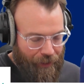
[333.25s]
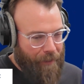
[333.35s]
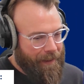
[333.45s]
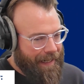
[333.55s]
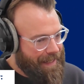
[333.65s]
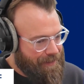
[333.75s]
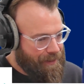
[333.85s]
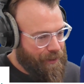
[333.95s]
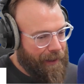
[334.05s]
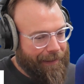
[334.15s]
I mean, the
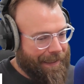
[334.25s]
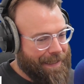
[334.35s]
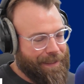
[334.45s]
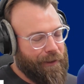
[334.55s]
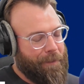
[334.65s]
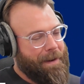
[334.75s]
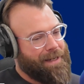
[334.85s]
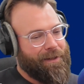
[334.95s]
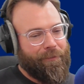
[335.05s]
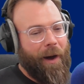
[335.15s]
cycling is still a massive